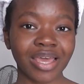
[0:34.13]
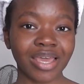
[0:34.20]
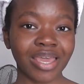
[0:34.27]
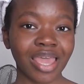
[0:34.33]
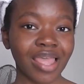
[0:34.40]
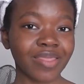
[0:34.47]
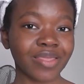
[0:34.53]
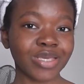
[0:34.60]

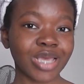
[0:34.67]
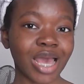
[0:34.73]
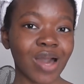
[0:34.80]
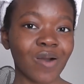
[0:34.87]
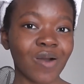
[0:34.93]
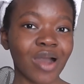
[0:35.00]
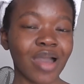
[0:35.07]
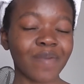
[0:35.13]
Get in the
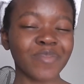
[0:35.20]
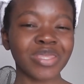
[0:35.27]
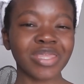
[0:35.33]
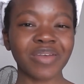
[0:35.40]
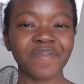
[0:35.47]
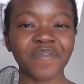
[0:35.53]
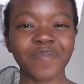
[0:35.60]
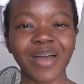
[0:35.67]
shower, I'm in
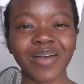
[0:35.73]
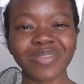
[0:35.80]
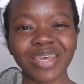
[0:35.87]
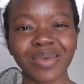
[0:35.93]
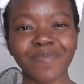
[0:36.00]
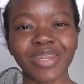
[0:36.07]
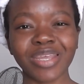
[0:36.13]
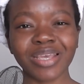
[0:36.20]
there for about
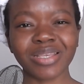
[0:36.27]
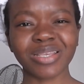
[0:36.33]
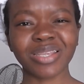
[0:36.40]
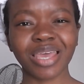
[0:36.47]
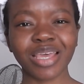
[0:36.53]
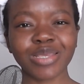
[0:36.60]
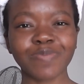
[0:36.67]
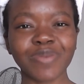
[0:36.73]
10 minutes. It
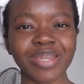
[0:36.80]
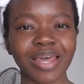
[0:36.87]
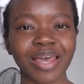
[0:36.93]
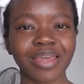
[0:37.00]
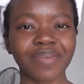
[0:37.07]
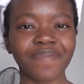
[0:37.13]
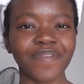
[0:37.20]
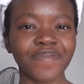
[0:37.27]
takes me
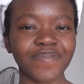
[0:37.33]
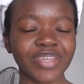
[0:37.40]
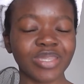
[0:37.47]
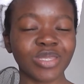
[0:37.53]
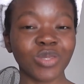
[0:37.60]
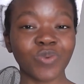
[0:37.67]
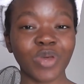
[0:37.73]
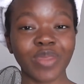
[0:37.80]
like
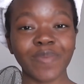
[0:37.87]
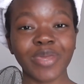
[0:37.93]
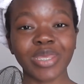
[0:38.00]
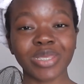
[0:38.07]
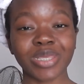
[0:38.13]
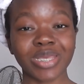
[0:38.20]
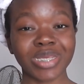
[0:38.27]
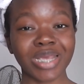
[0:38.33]
15 to 20
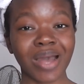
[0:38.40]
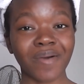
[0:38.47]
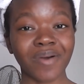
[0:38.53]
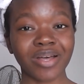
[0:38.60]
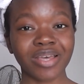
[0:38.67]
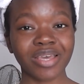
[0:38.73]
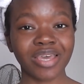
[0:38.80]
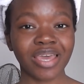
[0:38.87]
minutes in the
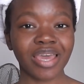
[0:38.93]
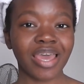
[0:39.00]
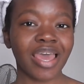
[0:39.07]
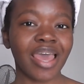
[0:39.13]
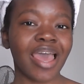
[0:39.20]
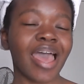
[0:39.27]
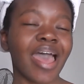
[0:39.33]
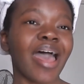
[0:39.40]
shower.
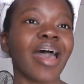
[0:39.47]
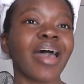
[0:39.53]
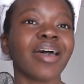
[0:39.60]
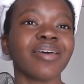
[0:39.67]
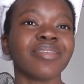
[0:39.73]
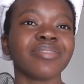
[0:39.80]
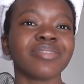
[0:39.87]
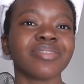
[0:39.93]

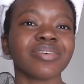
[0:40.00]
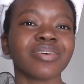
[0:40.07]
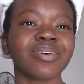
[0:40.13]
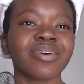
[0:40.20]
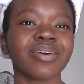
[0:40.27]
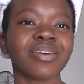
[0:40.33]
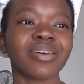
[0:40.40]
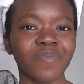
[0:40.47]
And
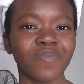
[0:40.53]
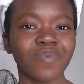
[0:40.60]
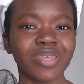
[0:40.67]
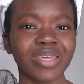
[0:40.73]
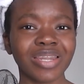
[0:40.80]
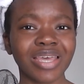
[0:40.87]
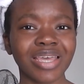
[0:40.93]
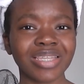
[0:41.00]

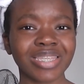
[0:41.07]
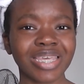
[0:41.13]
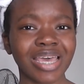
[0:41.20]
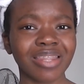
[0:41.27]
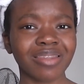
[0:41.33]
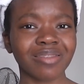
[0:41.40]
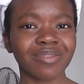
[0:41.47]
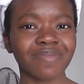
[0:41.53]
within like
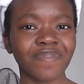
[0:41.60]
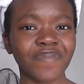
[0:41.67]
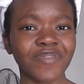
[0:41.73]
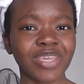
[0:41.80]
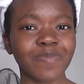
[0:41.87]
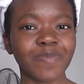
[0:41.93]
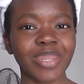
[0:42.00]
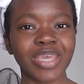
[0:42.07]
10,
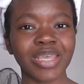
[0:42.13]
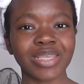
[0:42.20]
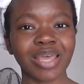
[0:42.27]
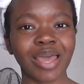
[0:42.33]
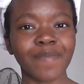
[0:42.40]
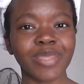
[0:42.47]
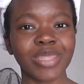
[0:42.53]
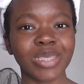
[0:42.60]
15 minutes
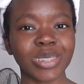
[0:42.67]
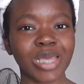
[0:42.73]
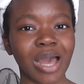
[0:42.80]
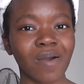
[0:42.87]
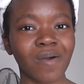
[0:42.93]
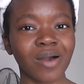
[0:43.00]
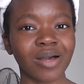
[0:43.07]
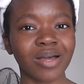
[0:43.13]
I'm in the
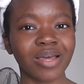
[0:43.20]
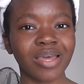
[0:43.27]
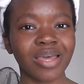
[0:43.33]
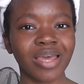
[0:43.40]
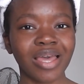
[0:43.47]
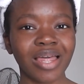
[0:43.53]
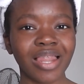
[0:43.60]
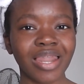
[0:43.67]
shower,
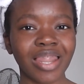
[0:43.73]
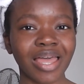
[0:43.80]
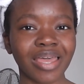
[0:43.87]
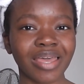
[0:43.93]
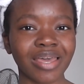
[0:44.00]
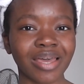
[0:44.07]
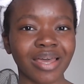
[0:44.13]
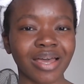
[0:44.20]

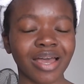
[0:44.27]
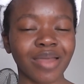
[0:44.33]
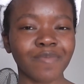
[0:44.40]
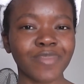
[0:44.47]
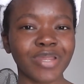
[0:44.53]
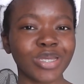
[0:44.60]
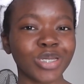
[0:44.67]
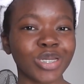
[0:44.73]
like
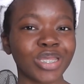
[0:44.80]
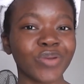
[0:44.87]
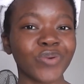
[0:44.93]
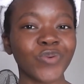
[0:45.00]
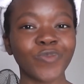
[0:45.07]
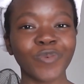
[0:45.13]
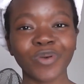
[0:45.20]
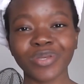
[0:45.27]
I'm literally
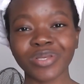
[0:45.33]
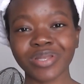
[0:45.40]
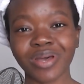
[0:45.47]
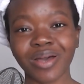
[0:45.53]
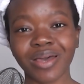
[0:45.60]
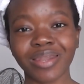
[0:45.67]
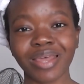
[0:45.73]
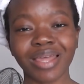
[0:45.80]
almost
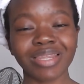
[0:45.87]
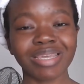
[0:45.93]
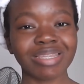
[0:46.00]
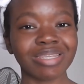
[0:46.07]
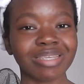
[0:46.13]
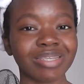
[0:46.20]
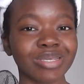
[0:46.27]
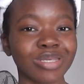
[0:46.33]
done. I
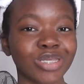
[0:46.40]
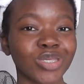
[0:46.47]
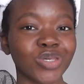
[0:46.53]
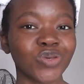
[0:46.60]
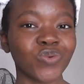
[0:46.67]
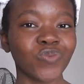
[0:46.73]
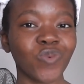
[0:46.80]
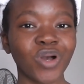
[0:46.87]
need to just
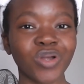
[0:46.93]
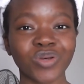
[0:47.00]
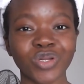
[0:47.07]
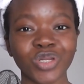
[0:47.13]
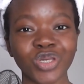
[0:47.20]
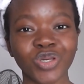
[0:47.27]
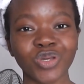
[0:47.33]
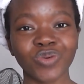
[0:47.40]
do one or
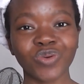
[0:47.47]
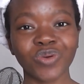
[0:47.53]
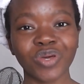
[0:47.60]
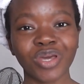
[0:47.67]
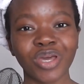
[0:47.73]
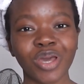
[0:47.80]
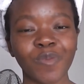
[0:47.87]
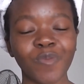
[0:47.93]
two
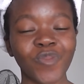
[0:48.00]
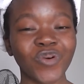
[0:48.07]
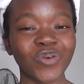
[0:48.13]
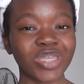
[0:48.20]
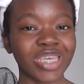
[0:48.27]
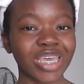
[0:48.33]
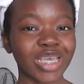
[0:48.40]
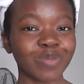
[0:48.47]
more
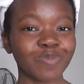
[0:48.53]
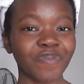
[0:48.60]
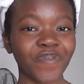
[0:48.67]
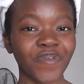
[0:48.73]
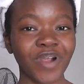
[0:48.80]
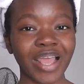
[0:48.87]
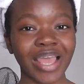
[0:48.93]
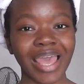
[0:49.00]
things
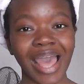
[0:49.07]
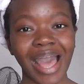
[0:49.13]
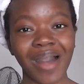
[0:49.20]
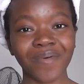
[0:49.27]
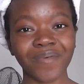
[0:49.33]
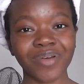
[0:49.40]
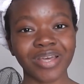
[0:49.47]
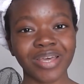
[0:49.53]
before I get
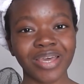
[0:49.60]
out.